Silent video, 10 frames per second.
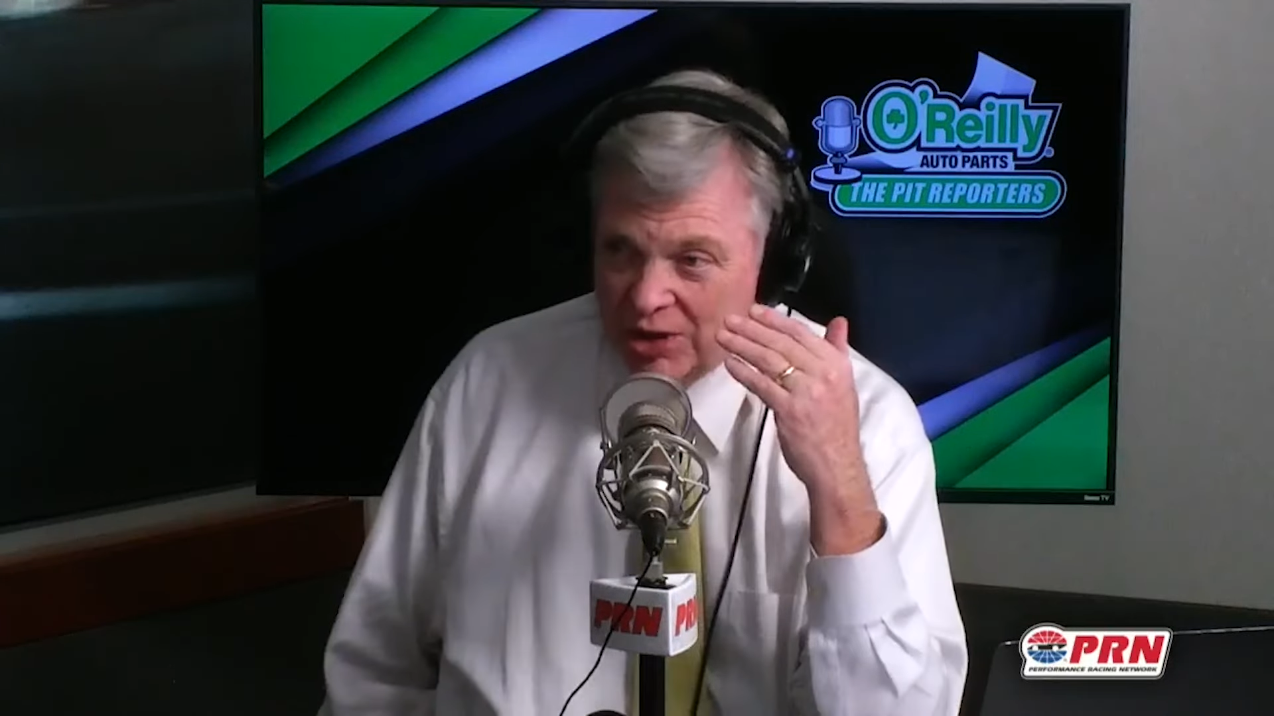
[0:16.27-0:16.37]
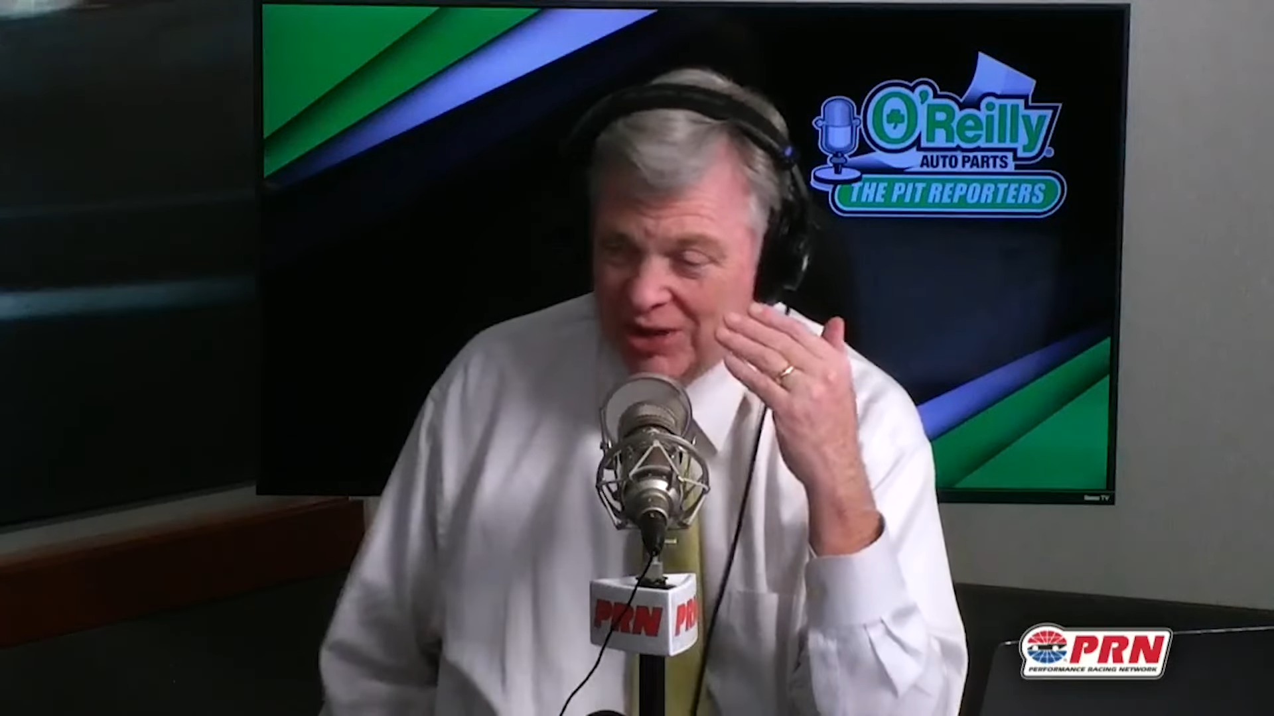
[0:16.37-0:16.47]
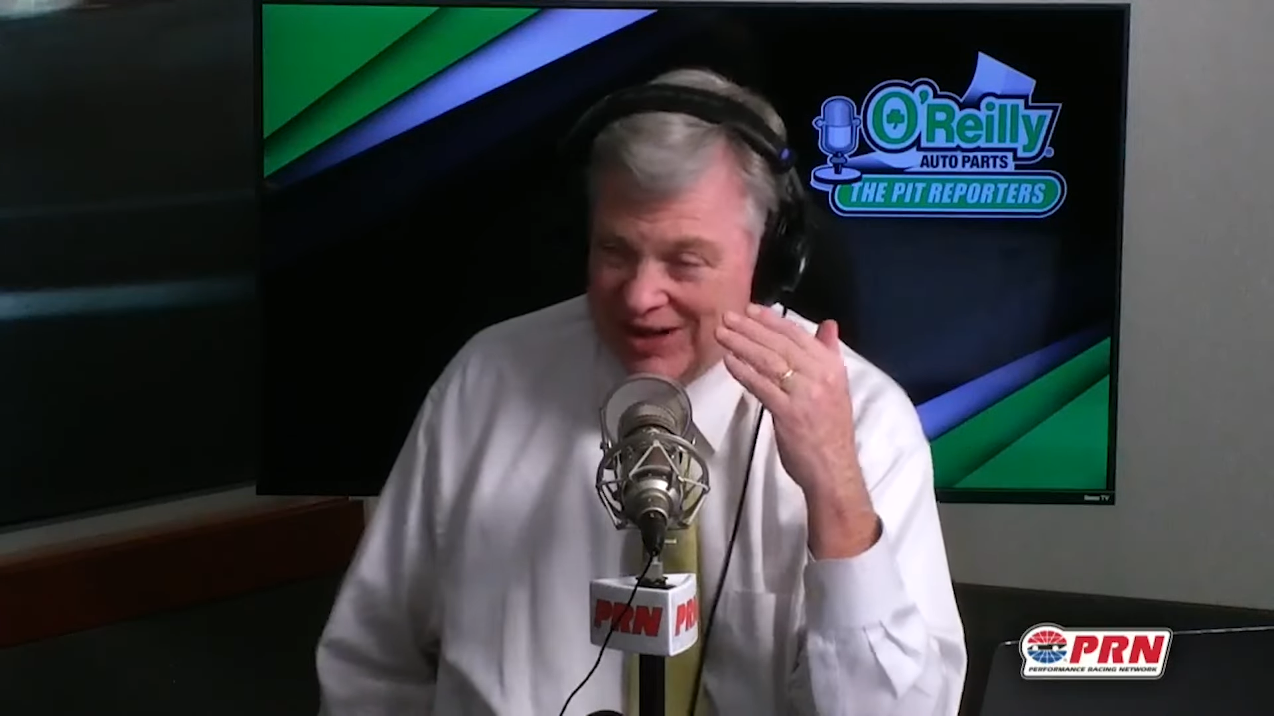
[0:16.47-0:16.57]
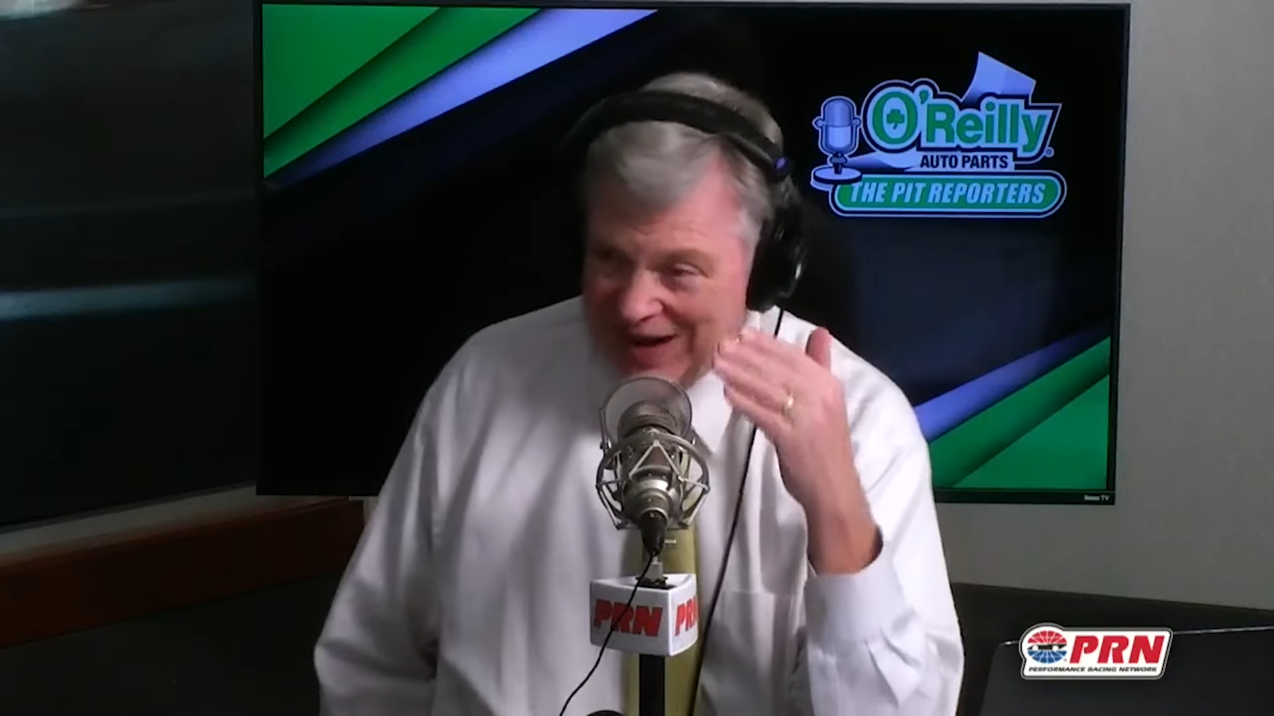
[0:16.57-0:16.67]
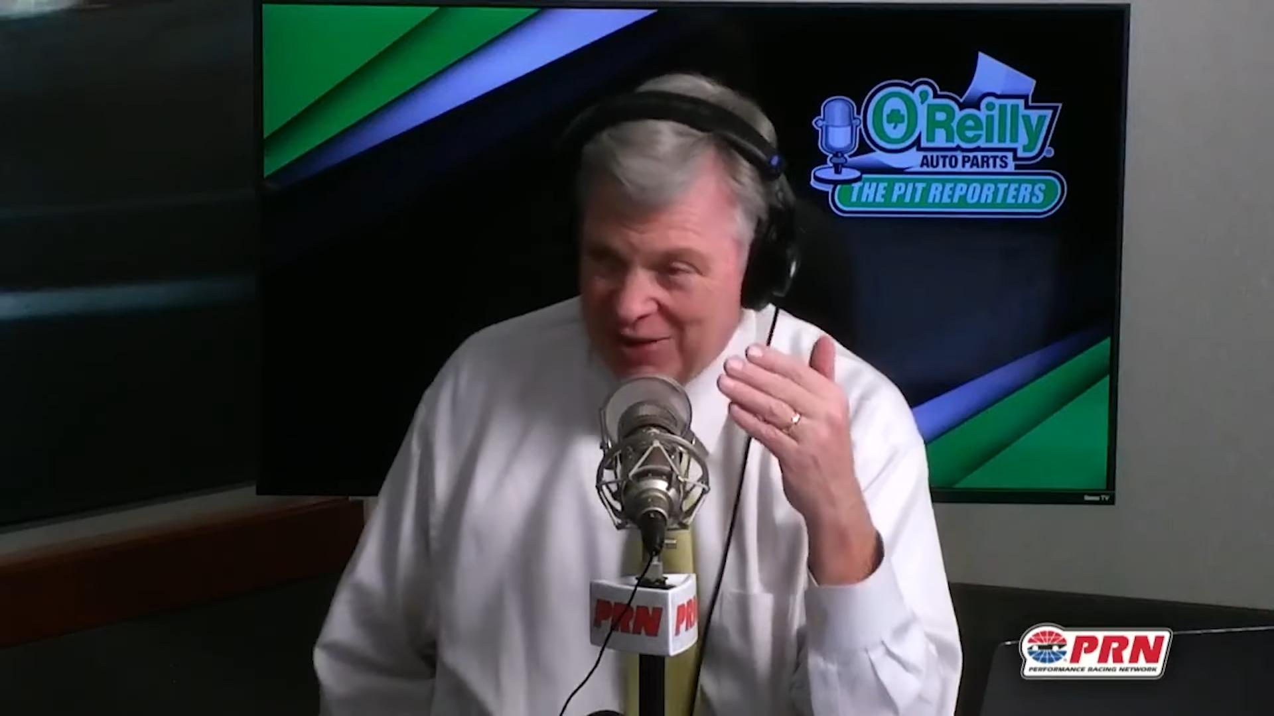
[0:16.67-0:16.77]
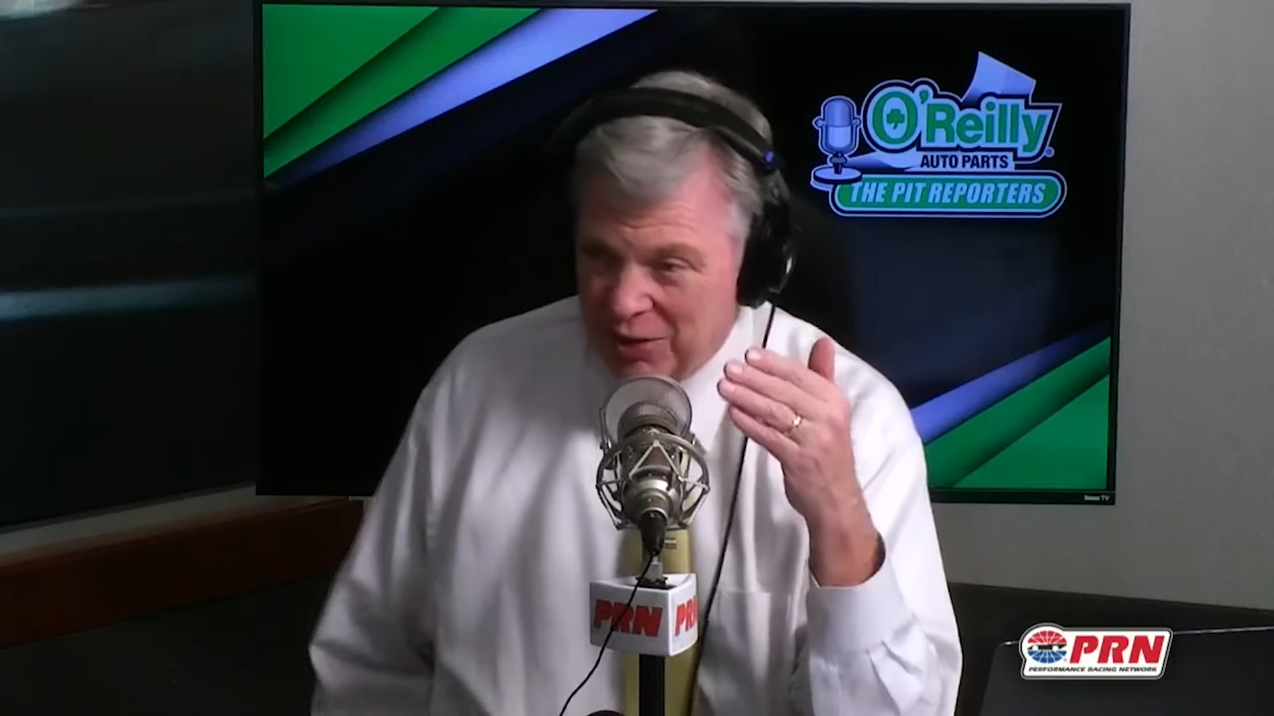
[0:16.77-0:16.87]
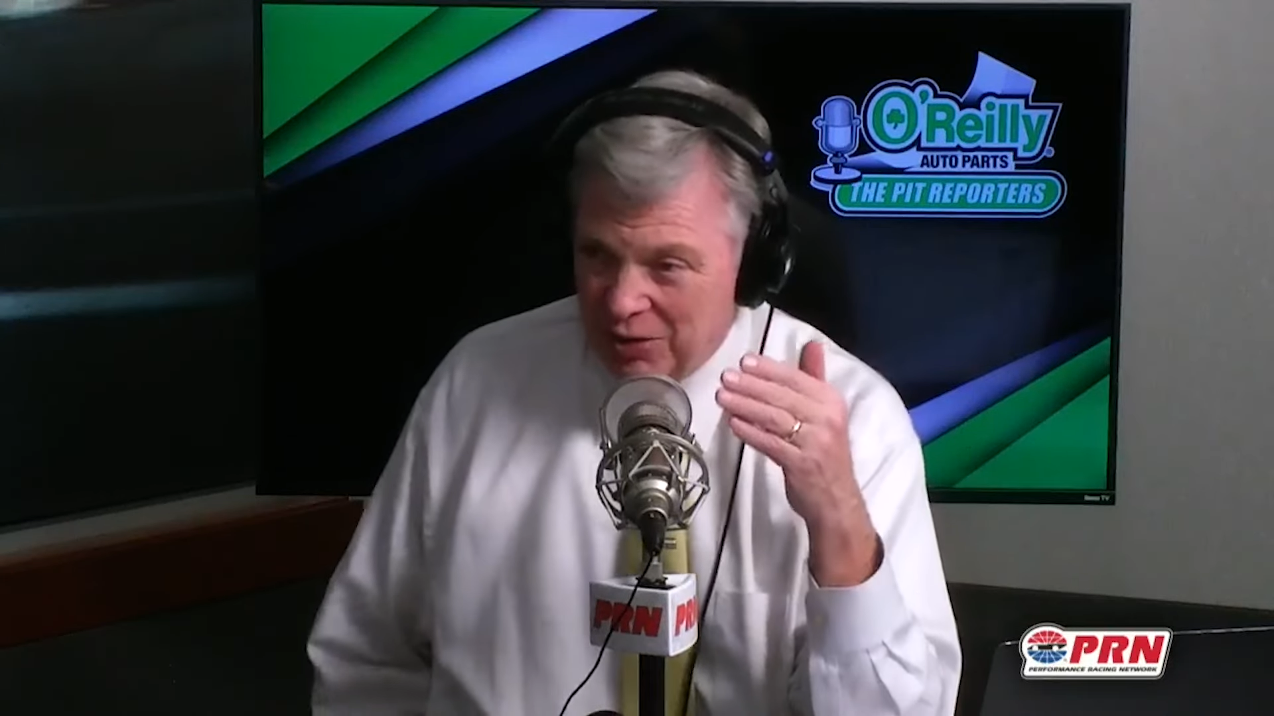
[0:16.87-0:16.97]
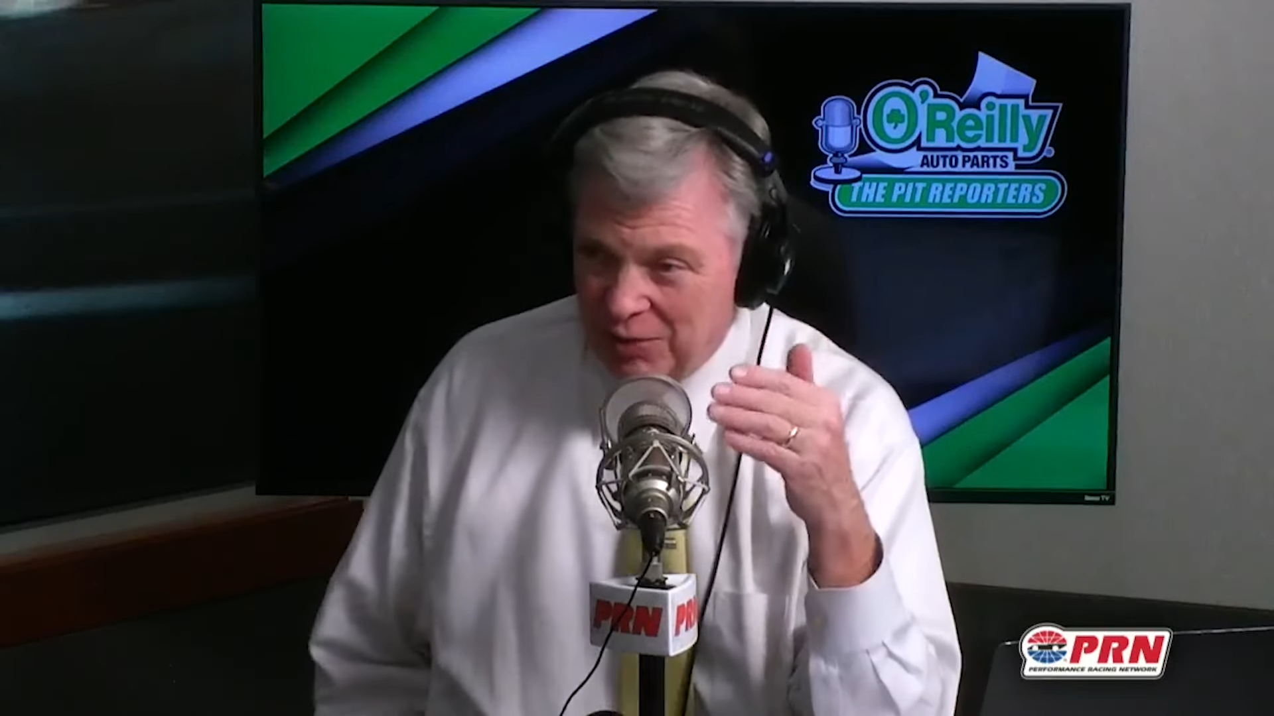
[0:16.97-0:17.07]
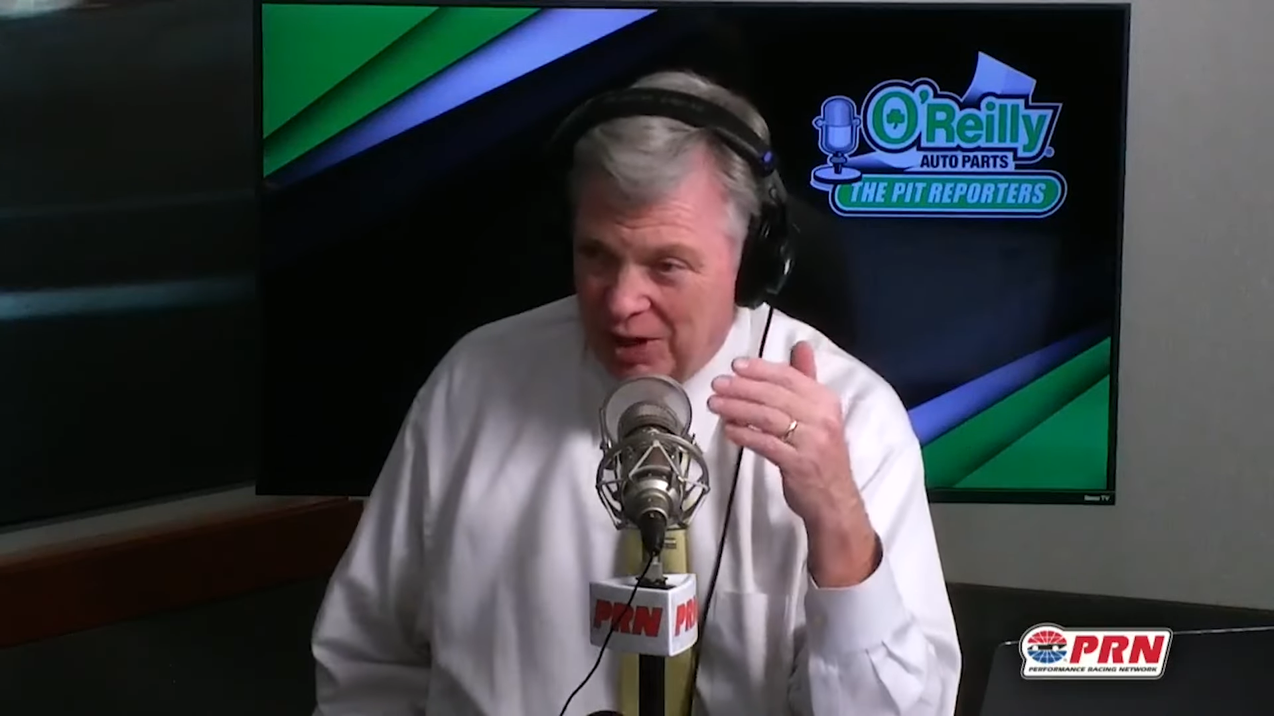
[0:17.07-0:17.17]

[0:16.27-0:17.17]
together